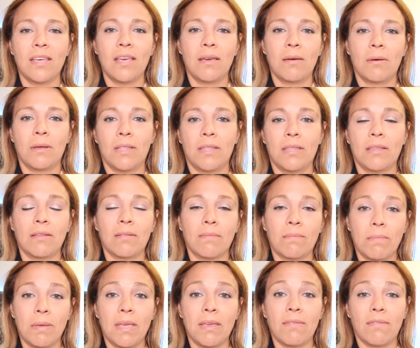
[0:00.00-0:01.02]
but
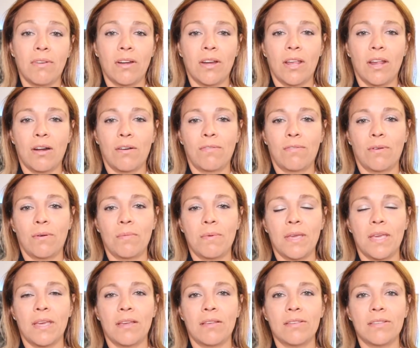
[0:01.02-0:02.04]
being very careful,
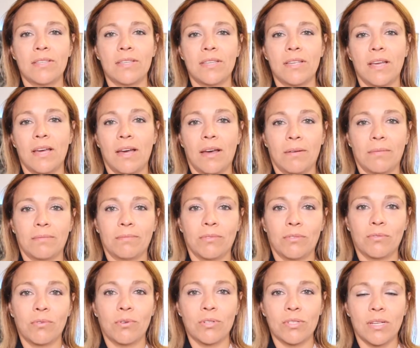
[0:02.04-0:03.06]
because
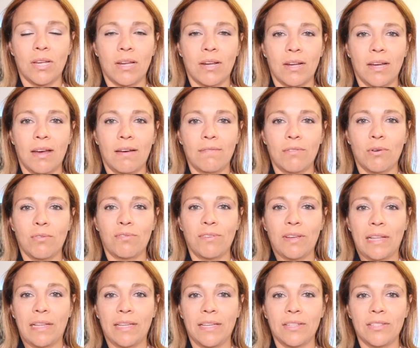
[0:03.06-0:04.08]
of course I have no
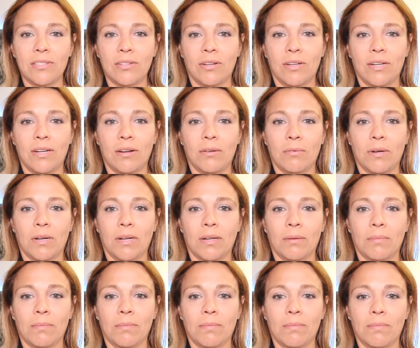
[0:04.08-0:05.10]
feeling, so I didn't want to
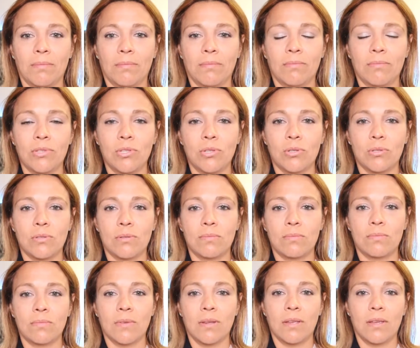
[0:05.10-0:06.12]
just
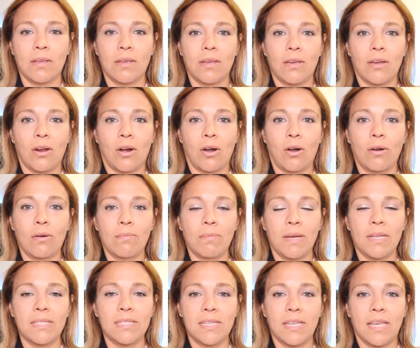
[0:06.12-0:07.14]
hurt
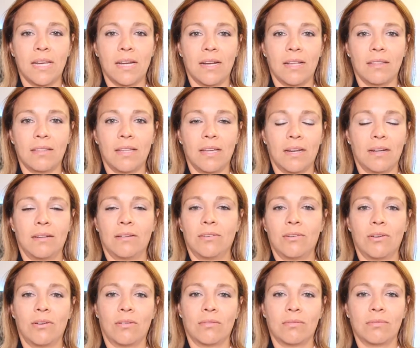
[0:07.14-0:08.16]
my skin and
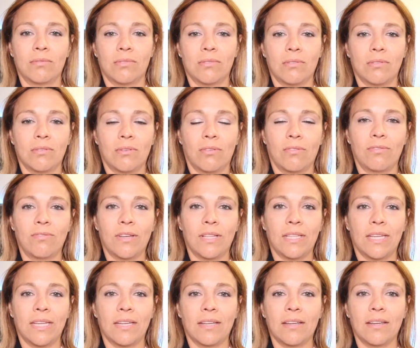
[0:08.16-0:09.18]
then no
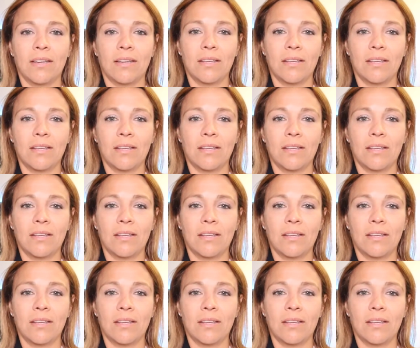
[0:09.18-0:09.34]
feeling.